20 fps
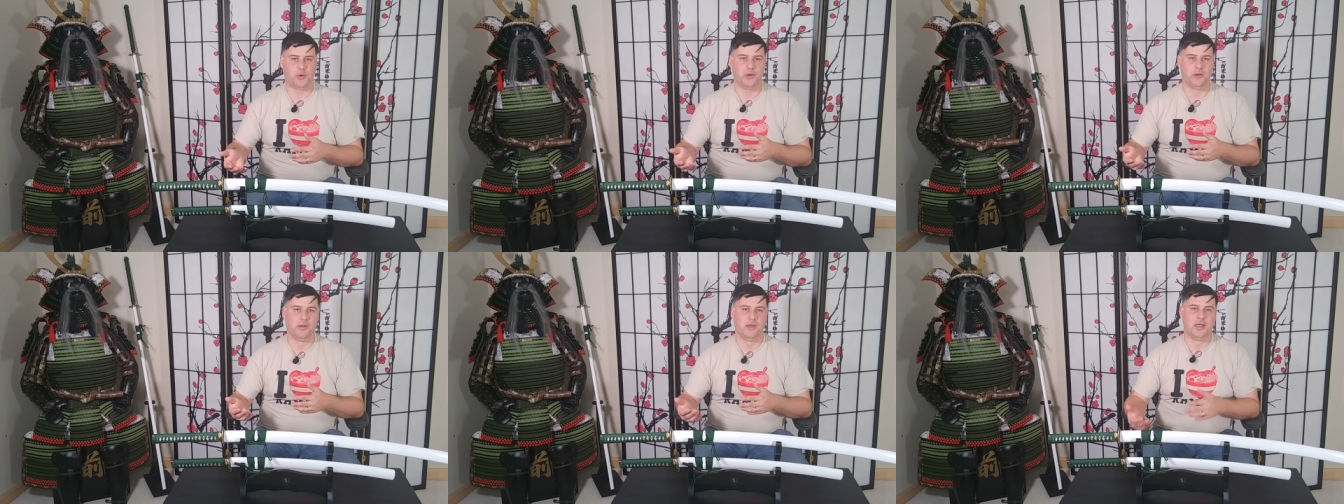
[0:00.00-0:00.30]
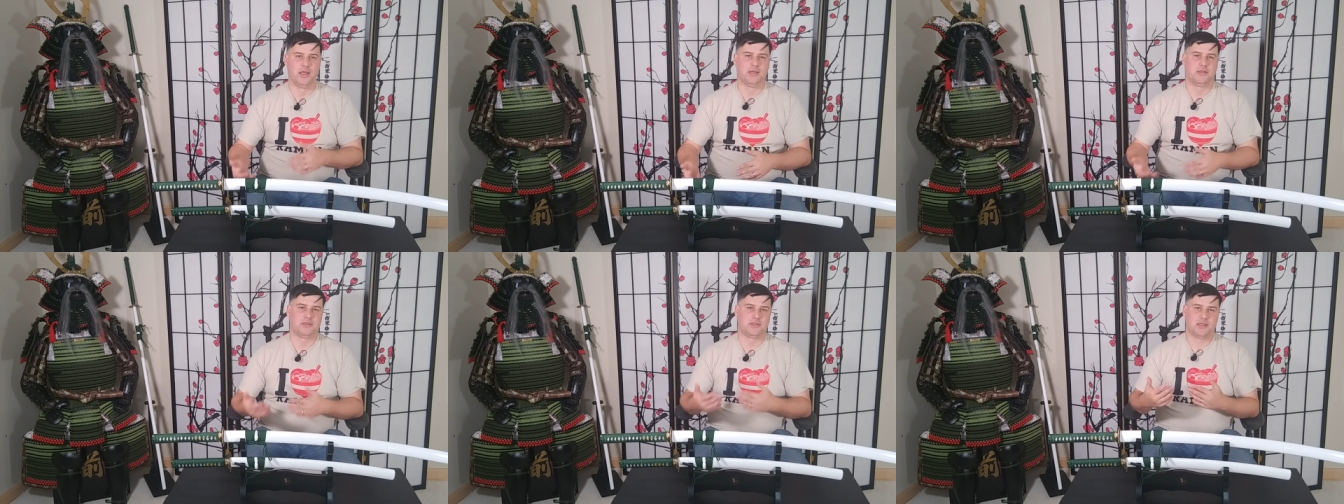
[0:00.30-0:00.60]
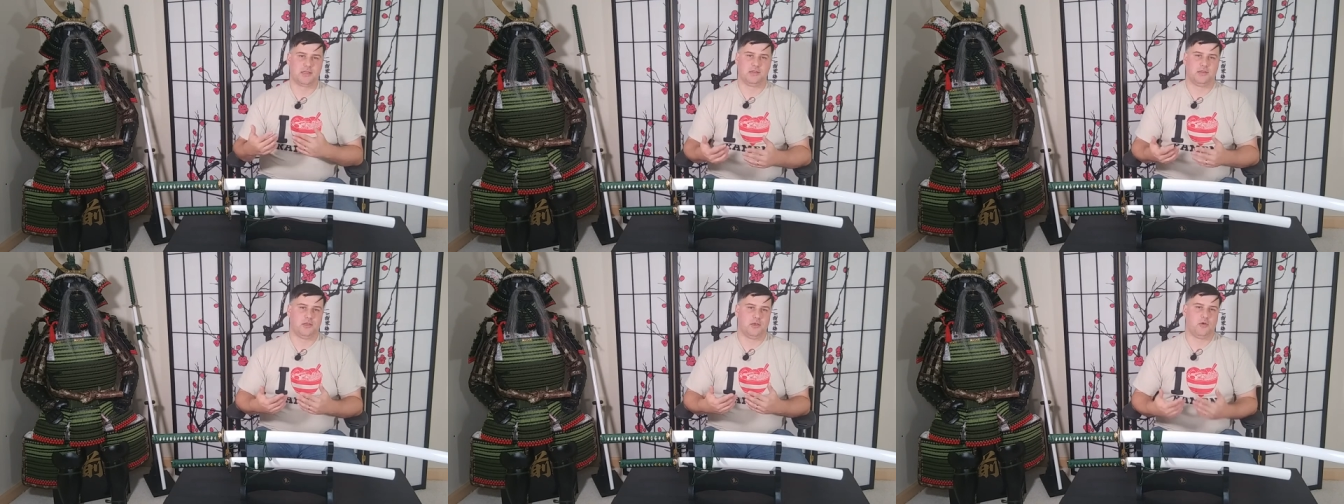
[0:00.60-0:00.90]
But
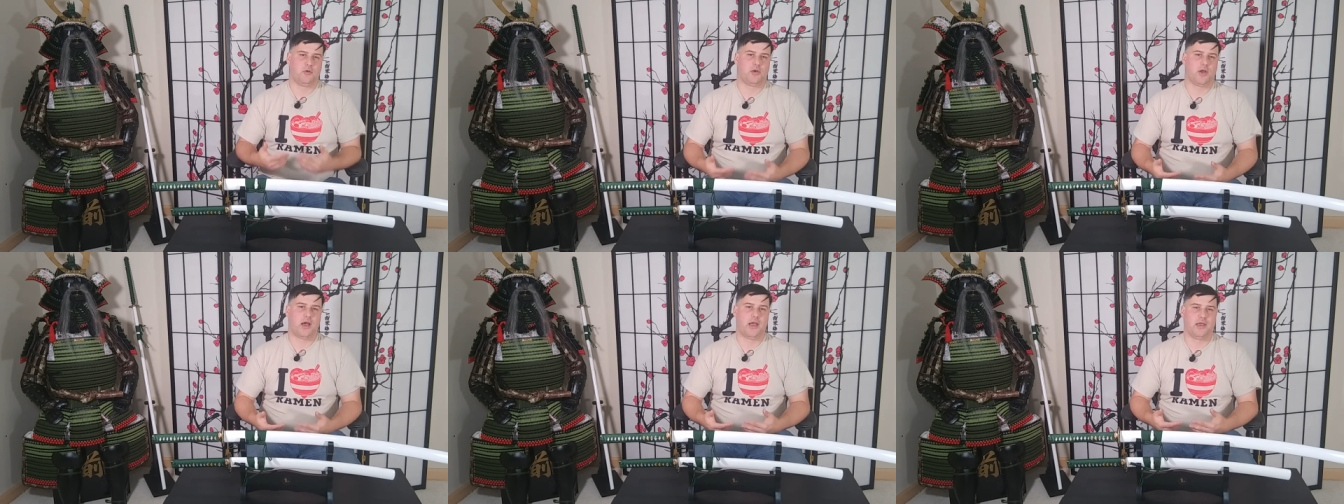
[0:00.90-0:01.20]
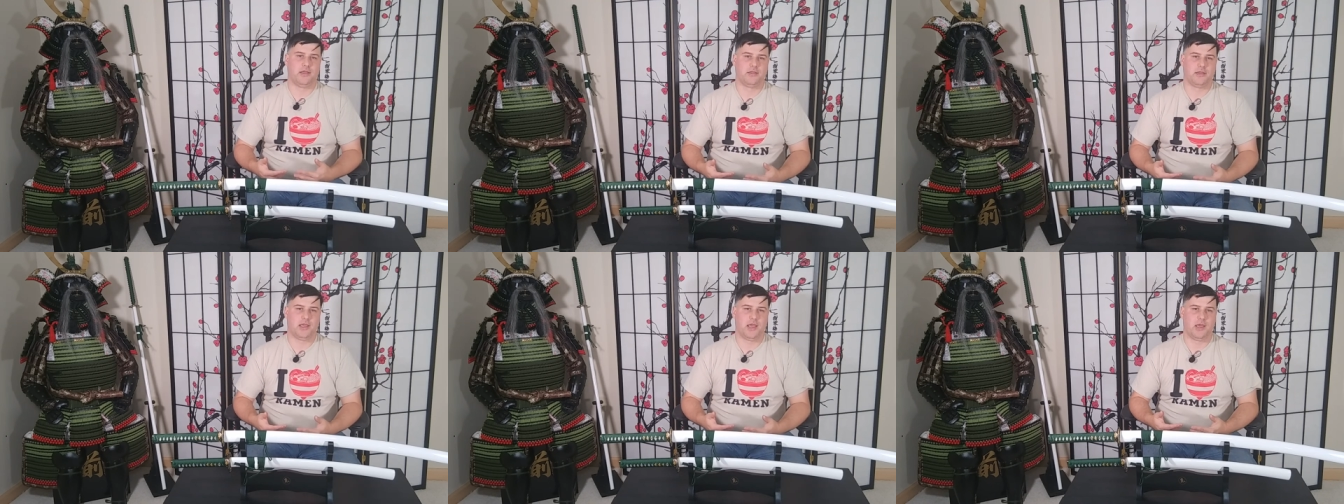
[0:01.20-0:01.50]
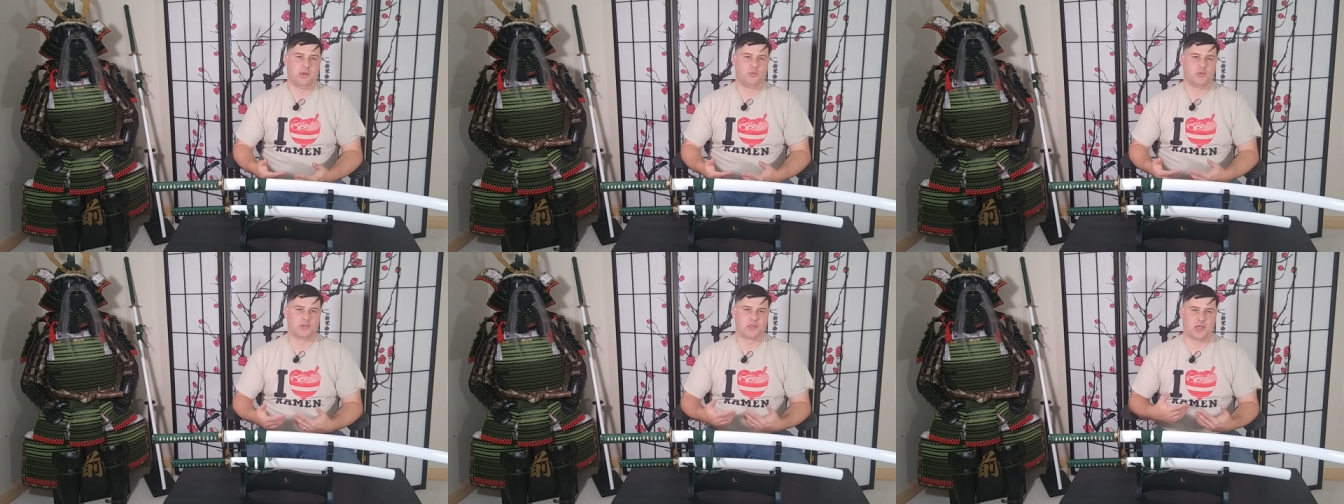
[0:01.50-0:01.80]
seeing the yokai in the
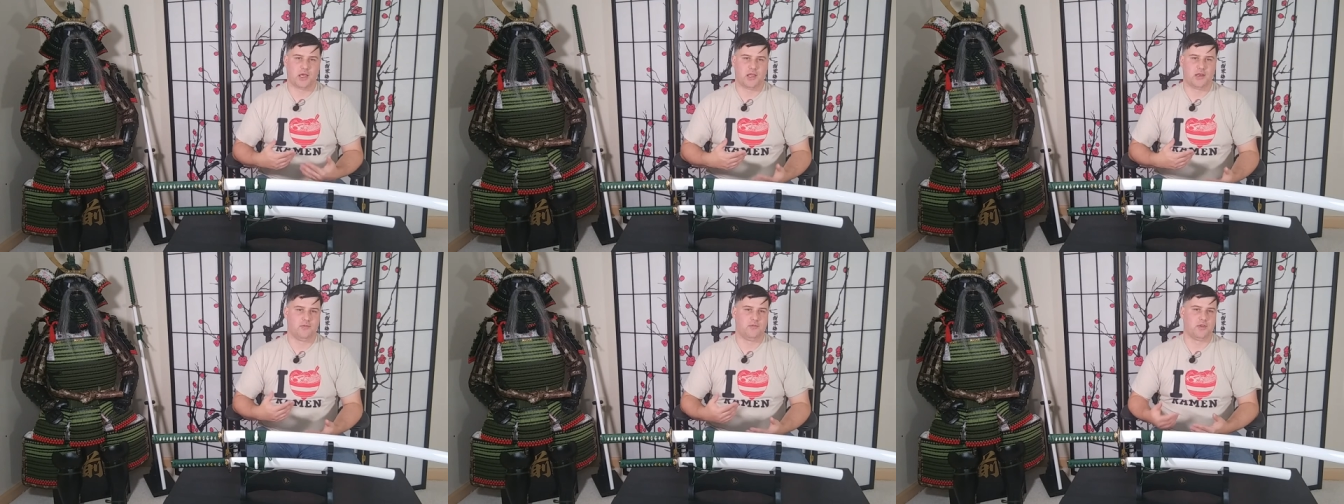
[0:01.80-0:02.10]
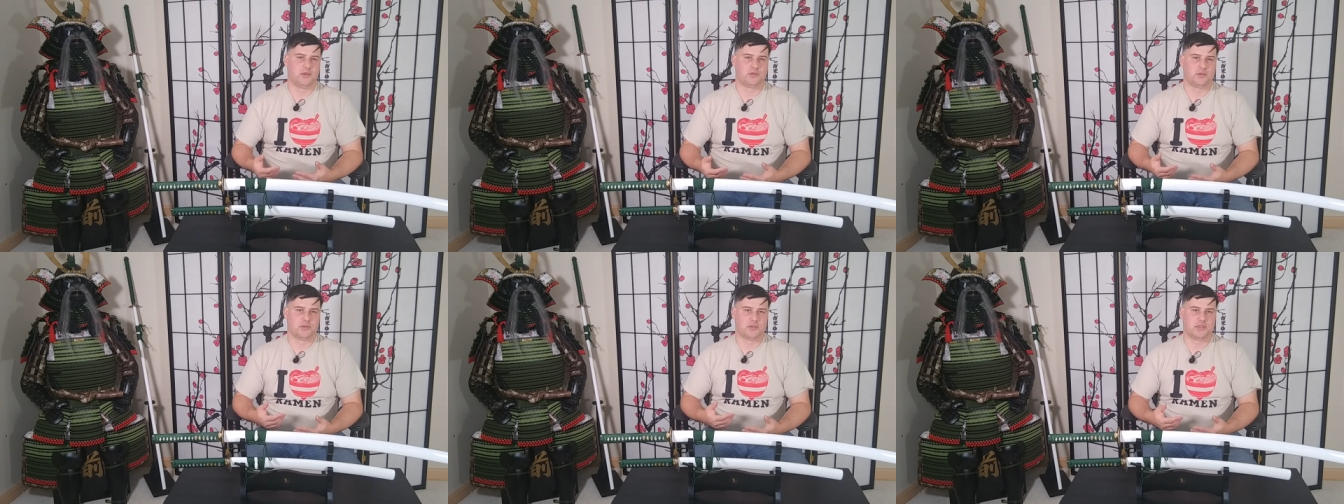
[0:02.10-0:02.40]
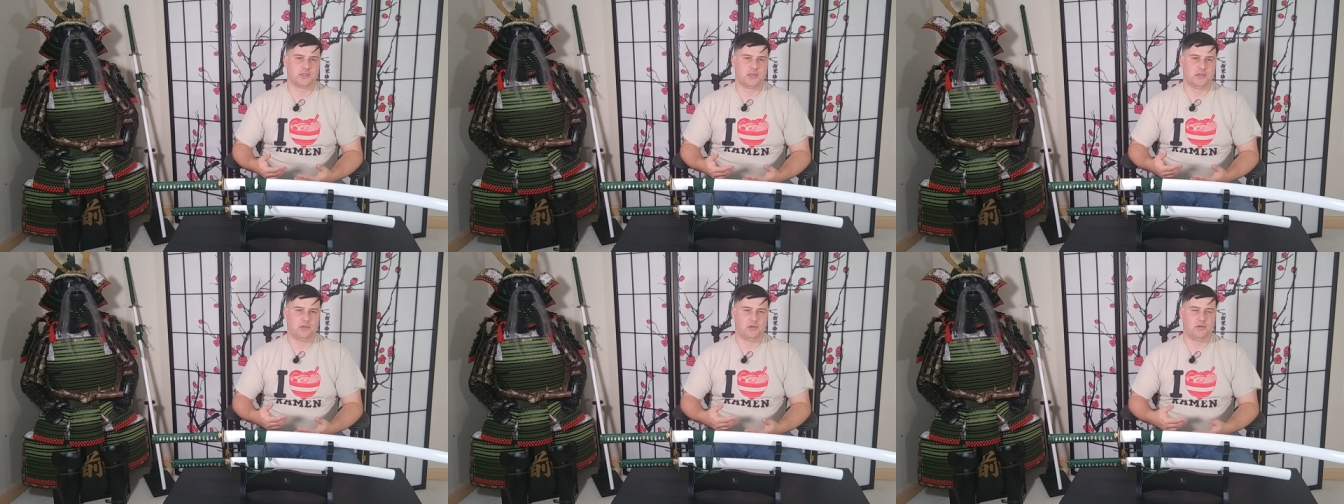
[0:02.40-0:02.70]
game was kind of
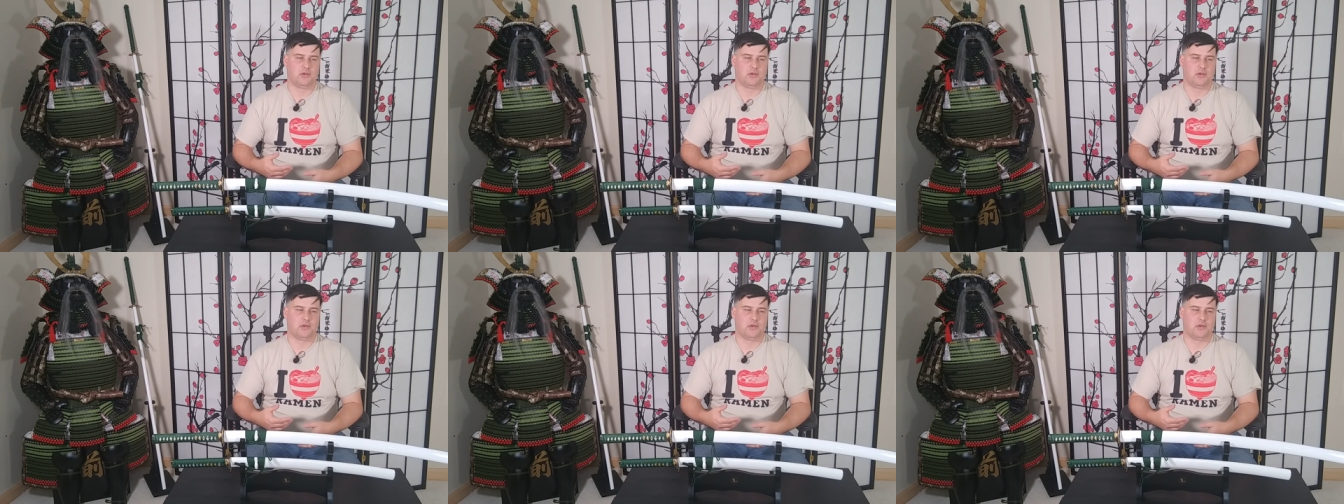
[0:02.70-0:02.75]
interesting.